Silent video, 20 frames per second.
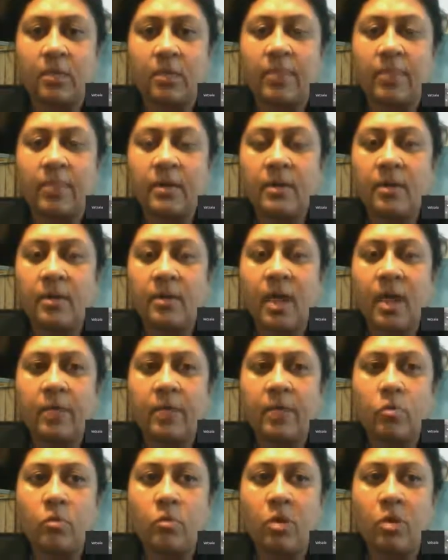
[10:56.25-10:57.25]
But I
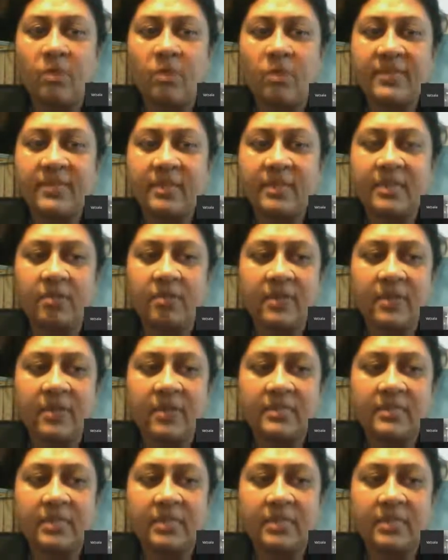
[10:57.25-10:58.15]
would always advise